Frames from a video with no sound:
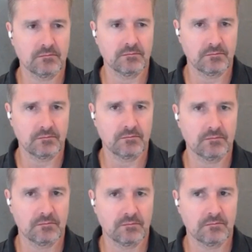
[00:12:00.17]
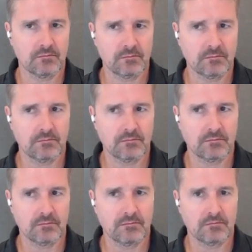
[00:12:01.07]

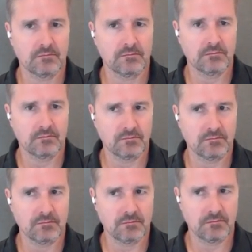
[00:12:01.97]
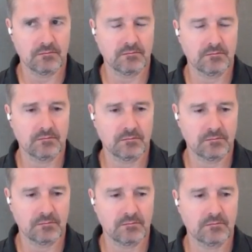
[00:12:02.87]

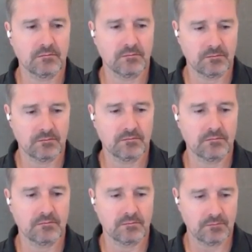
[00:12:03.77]
No words are spoken by the person on screen.